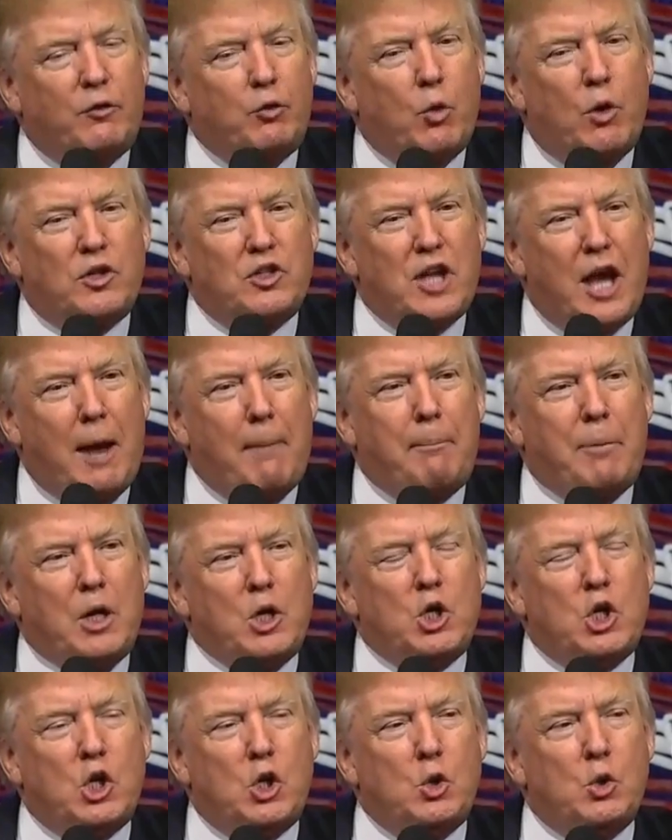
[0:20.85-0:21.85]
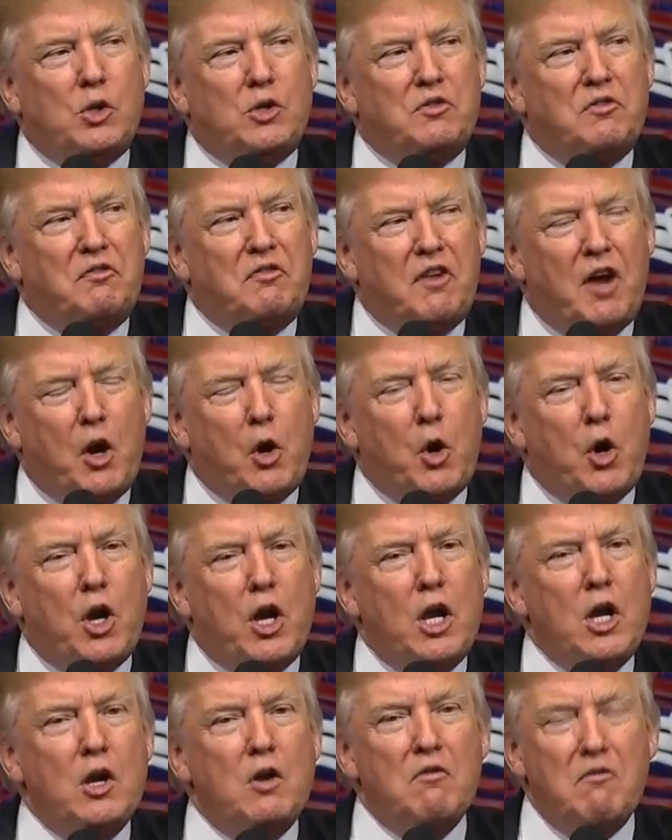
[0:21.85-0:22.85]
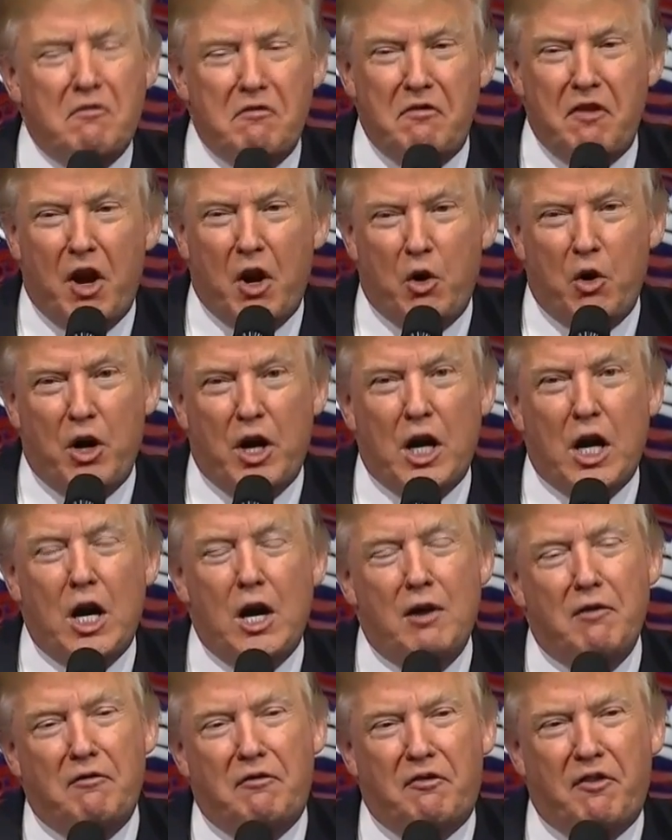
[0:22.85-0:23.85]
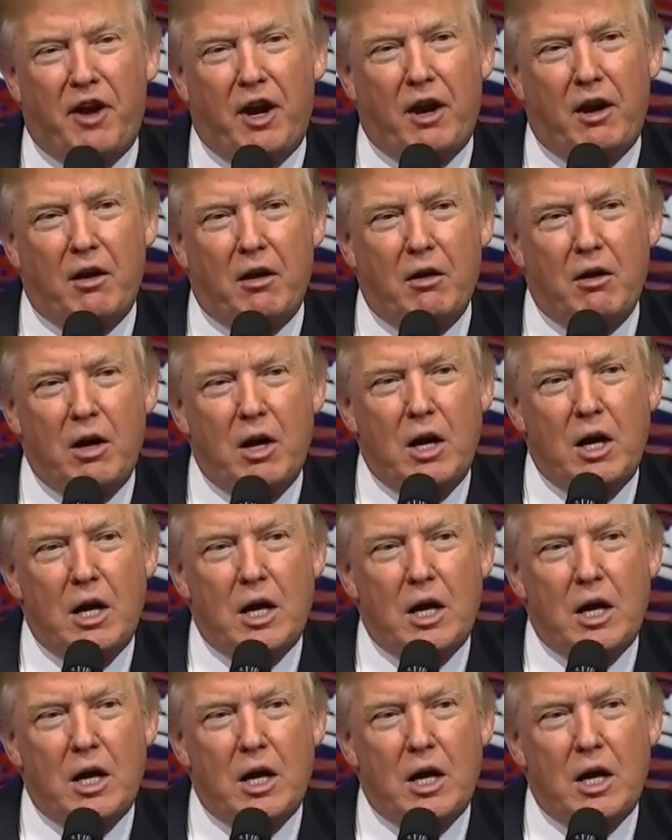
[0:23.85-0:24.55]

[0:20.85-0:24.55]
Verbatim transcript: What's happened to you is very, very unfair.